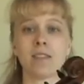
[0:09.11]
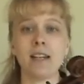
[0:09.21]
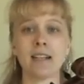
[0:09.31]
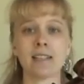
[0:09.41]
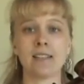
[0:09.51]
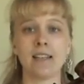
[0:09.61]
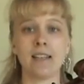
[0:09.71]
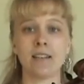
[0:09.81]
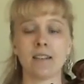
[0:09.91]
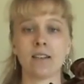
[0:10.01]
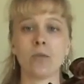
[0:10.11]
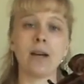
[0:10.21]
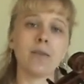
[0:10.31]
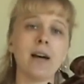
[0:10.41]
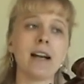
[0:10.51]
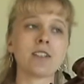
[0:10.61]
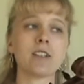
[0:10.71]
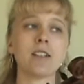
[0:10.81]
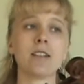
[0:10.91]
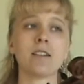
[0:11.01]
The next thing, well
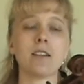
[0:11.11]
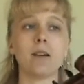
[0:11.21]
actually,